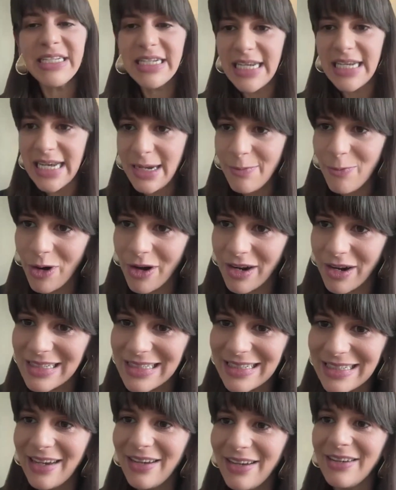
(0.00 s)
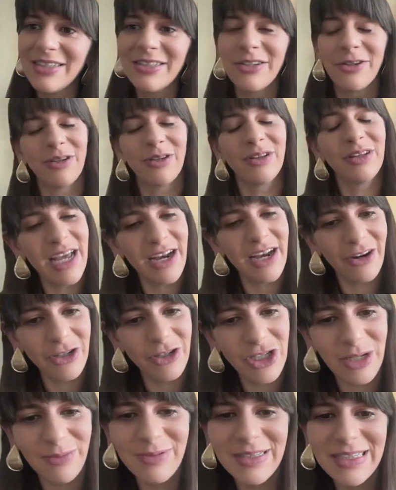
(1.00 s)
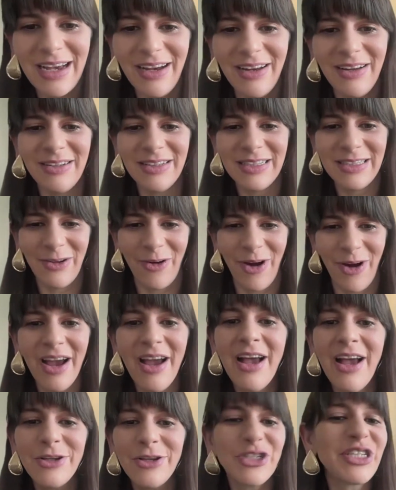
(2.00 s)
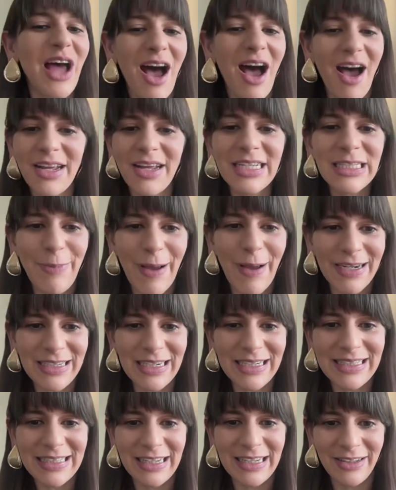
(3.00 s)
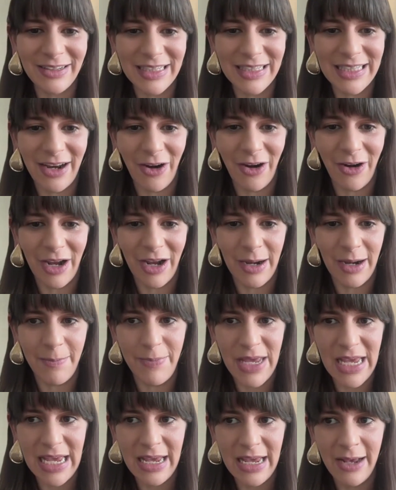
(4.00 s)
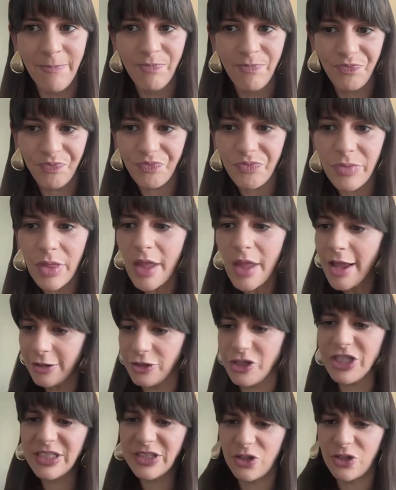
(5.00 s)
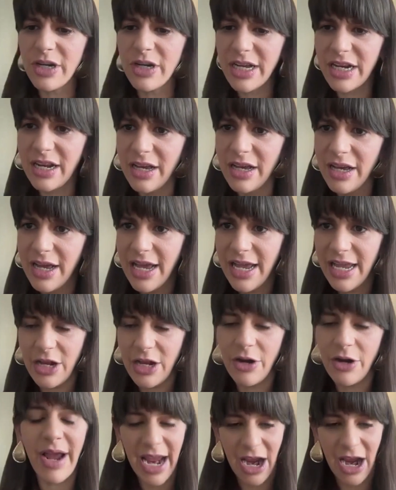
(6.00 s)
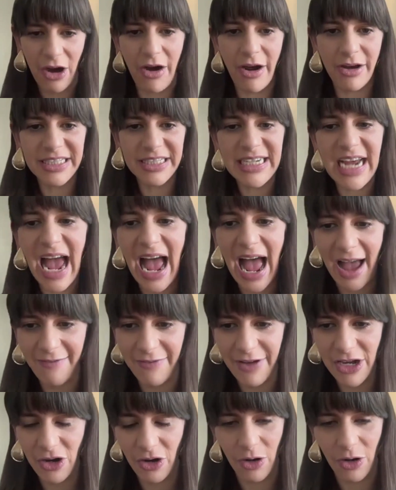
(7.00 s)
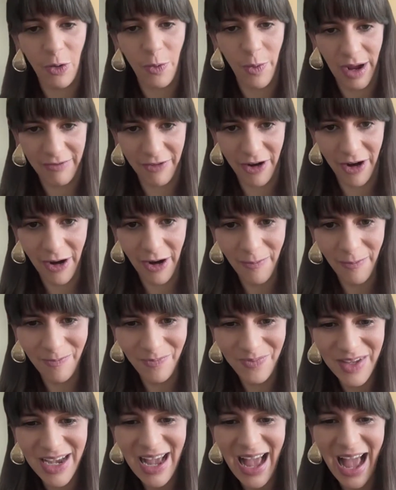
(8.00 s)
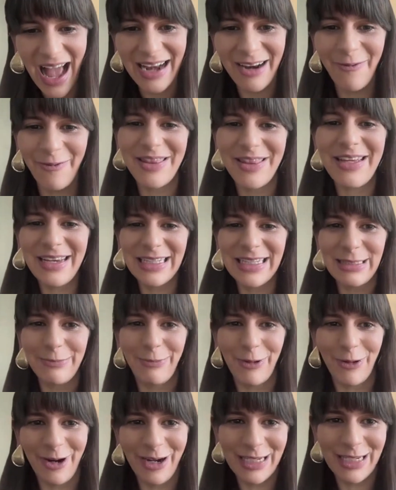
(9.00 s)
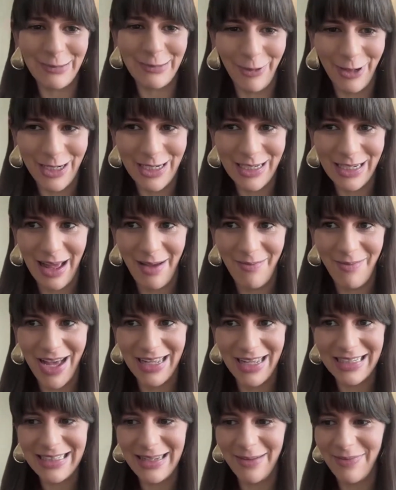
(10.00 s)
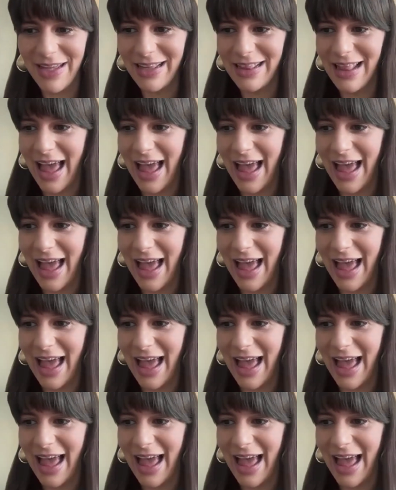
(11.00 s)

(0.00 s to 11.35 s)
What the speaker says: teamwork skills or leadership skills or just unexpected skills that are going to be just good, arrows to have in your quiver. And with the explore exploit dilemma, something